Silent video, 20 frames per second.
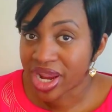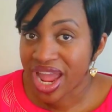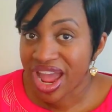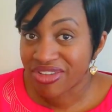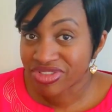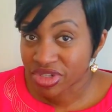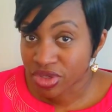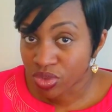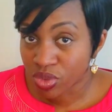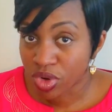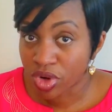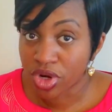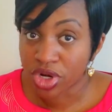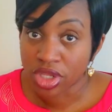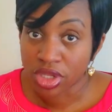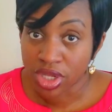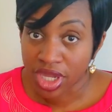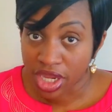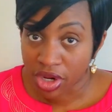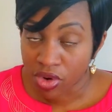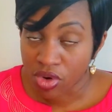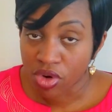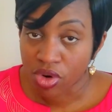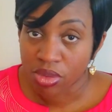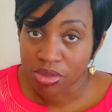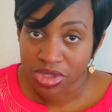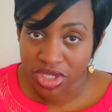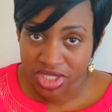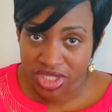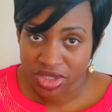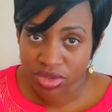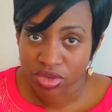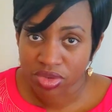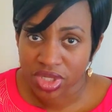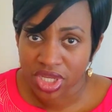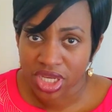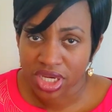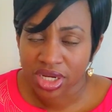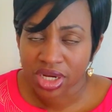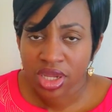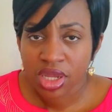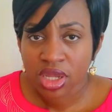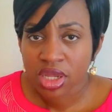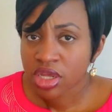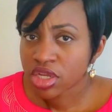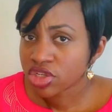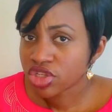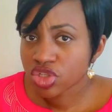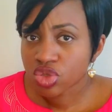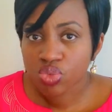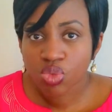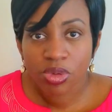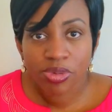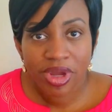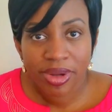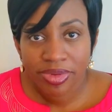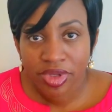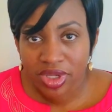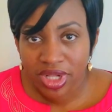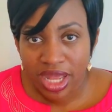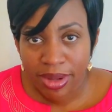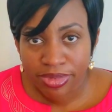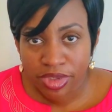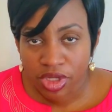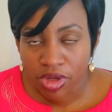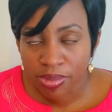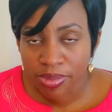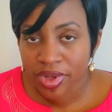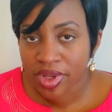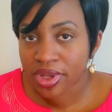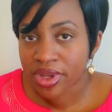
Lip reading: after work you get home, you're settled in, just whip up your laptop